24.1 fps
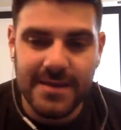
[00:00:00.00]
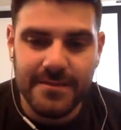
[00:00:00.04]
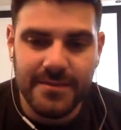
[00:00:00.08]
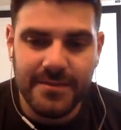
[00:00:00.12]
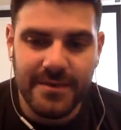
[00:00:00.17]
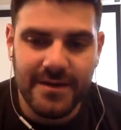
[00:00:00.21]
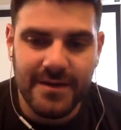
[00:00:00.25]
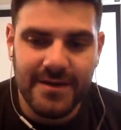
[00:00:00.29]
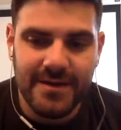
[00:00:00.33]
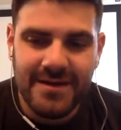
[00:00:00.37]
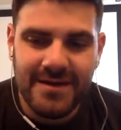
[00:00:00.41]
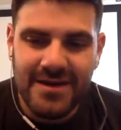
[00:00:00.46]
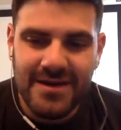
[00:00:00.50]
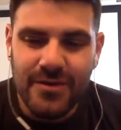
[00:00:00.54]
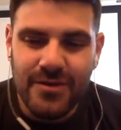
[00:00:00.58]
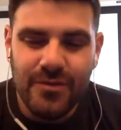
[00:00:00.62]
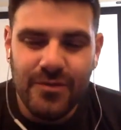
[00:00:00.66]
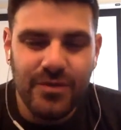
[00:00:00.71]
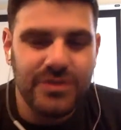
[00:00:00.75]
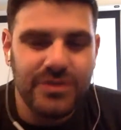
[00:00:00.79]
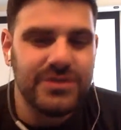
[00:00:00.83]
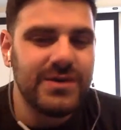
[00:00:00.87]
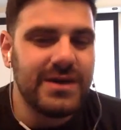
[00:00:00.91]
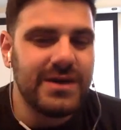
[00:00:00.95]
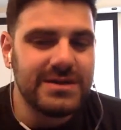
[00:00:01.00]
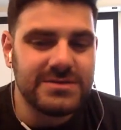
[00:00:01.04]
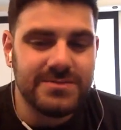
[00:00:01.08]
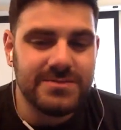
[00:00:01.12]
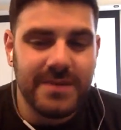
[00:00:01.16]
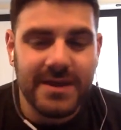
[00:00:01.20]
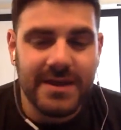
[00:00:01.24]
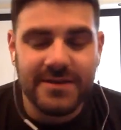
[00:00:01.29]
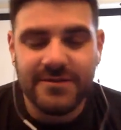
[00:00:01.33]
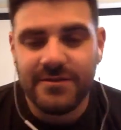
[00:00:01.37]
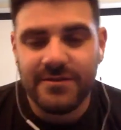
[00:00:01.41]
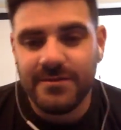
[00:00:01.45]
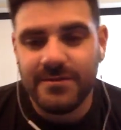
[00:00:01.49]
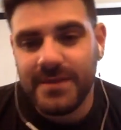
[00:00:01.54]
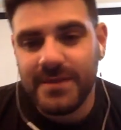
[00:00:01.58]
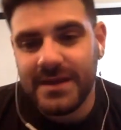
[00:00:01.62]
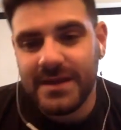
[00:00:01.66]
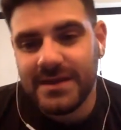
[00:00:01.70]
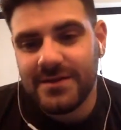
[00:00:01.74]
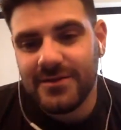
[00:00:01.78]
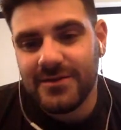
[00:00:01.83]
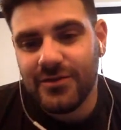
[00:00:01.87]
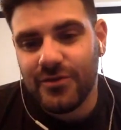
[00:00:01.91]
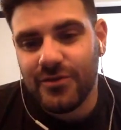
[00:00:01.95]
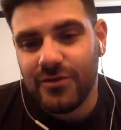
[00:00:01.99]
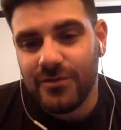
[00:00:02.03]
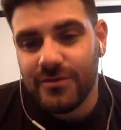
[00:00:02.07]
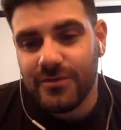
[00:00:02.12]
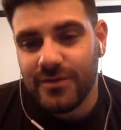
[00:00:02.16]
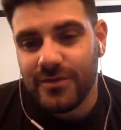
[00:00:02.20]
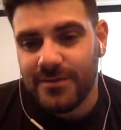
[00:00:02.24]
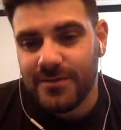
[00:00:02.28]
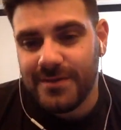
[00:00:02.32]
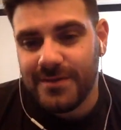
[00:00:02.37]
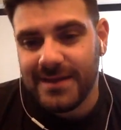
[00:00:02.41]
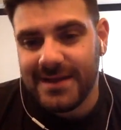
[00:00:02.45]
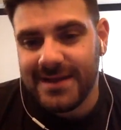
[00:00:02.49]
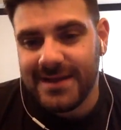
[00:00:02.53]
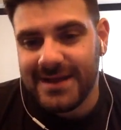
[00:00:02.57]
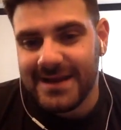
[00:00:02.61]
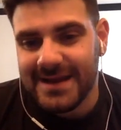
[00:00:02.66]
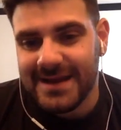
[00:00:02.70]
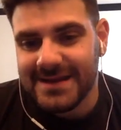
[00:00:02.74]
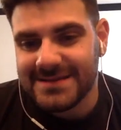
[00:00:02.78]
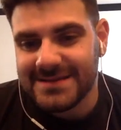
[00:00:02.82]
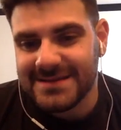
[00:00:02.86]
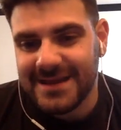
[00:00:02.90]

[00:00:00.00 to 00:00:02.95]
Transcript: But what do you expect from big corporate billionaires?